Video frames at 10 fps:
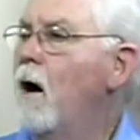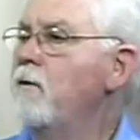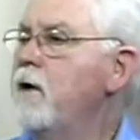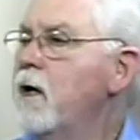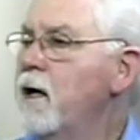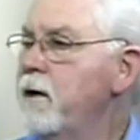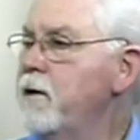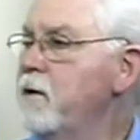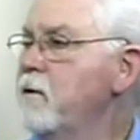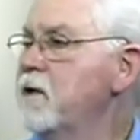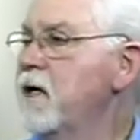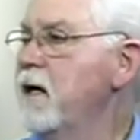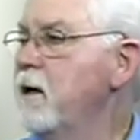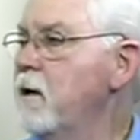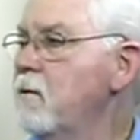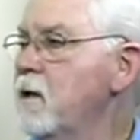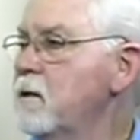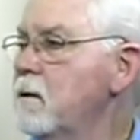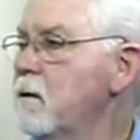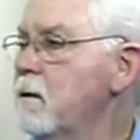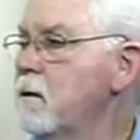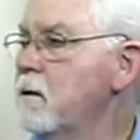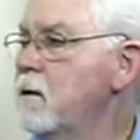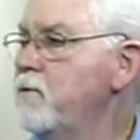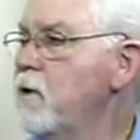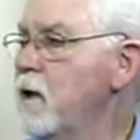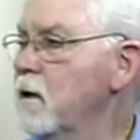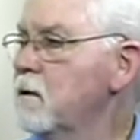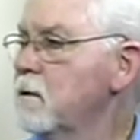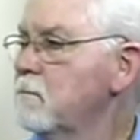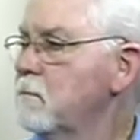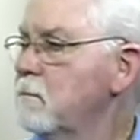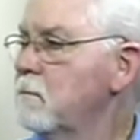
all you got to do is say no to, to drugs, mm-hmm.